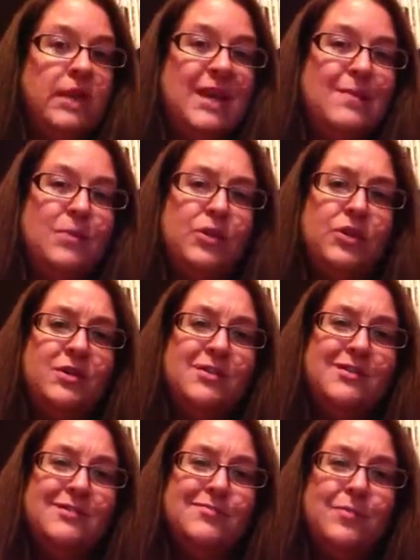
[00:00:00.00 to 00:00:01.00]

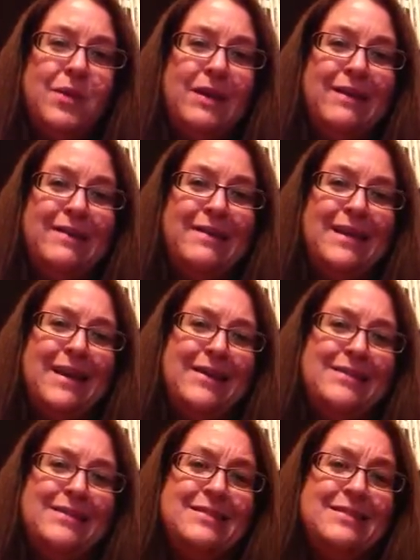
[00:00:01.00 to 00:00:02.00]
ebooks, but
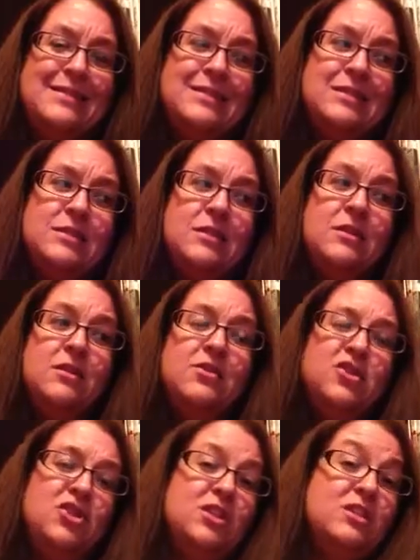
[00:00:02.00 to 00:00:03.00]
that's
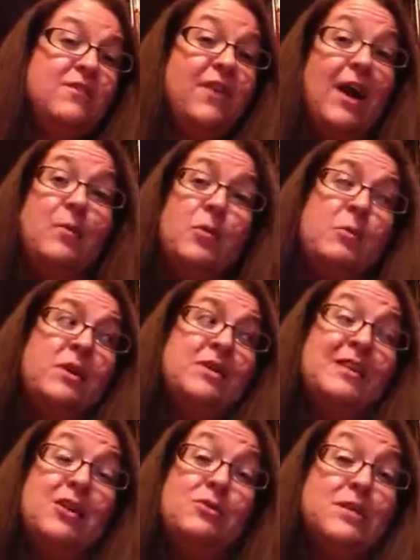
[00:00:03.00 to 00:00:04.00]
justifiable
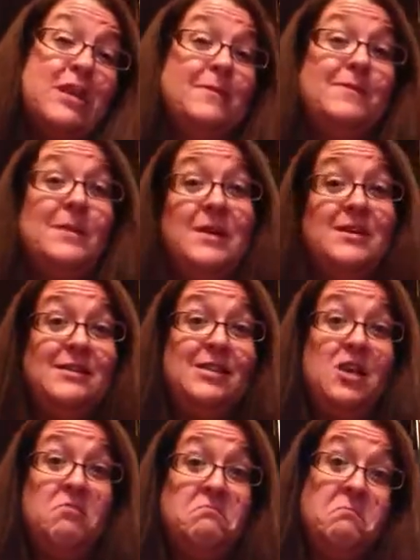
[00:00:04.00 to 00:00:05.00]
because they don't take up
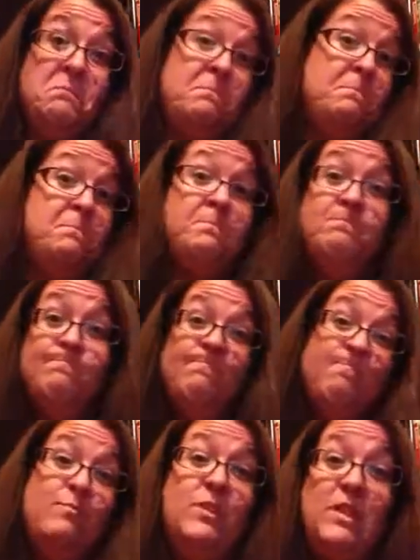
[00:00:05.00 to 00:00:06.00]
space.
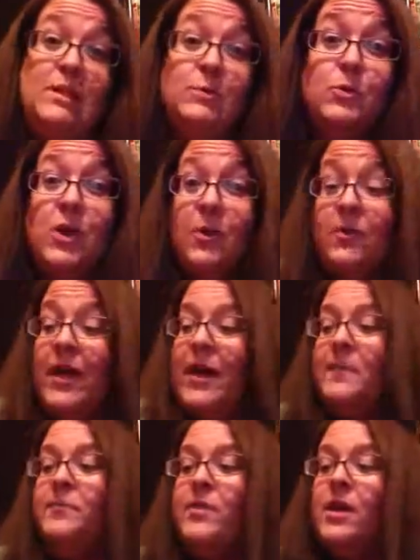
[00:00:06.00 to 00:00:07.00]
We'll go with
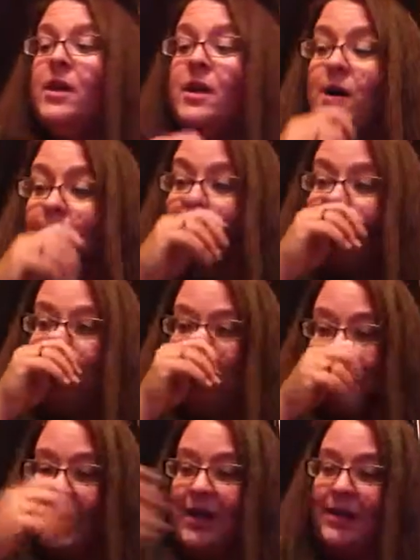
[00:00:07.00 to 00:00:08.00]

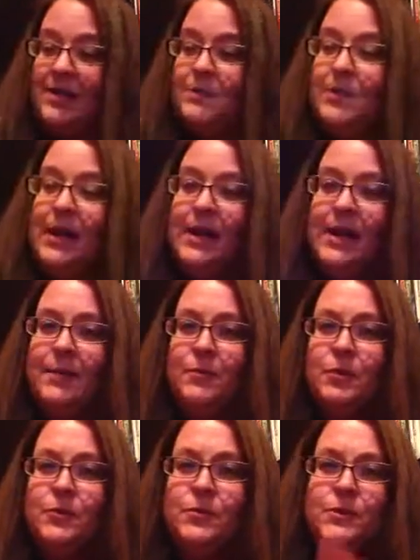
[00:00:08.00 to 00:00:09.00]
that. I did buy a
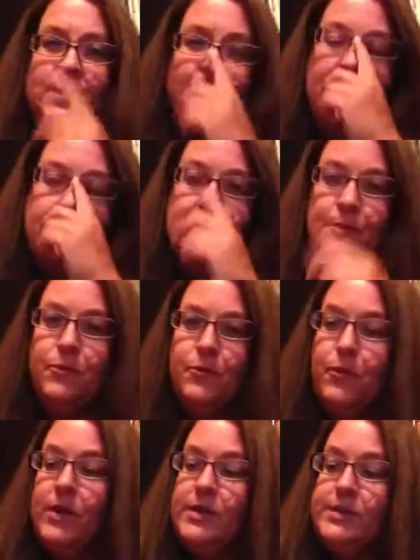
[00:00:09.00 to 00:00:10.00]
couple in the past couple
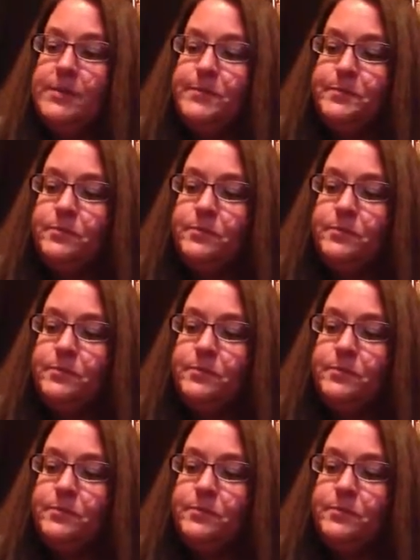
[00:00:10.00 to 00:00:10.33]
of weeks,